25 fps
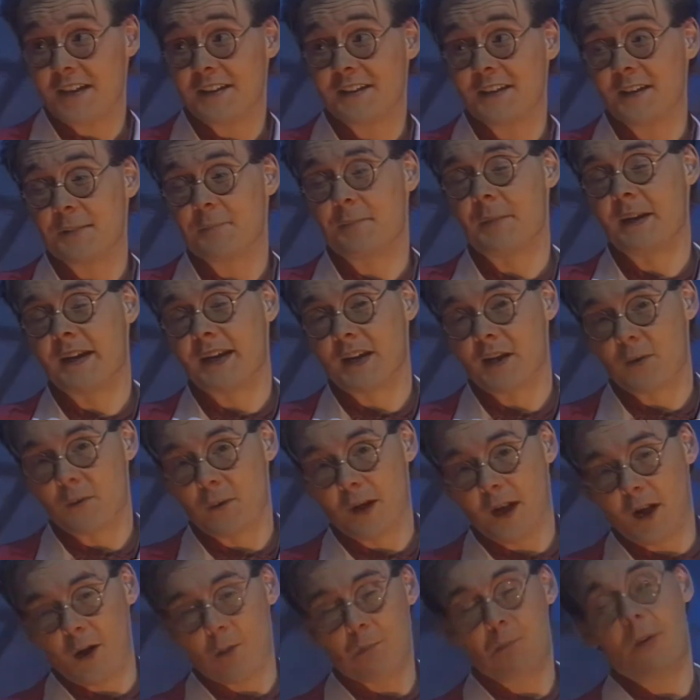did pick it
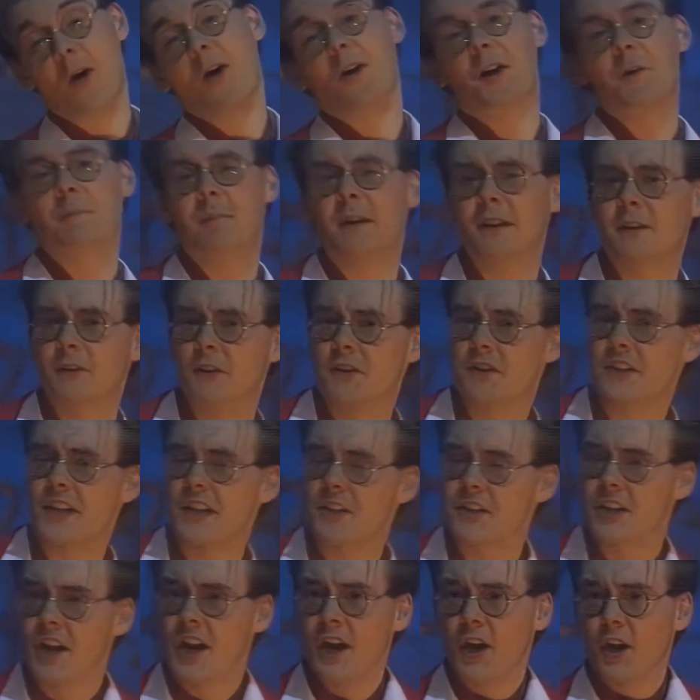well. Paul, the big news
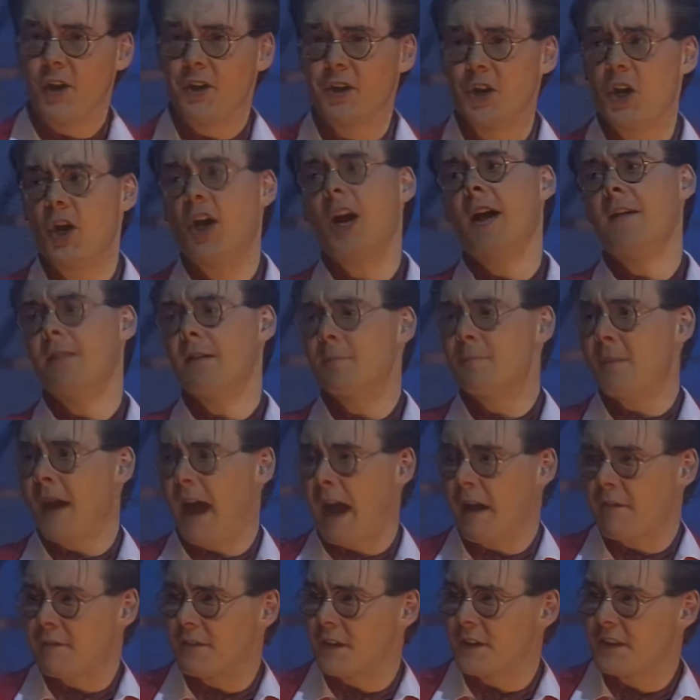is you're coming back for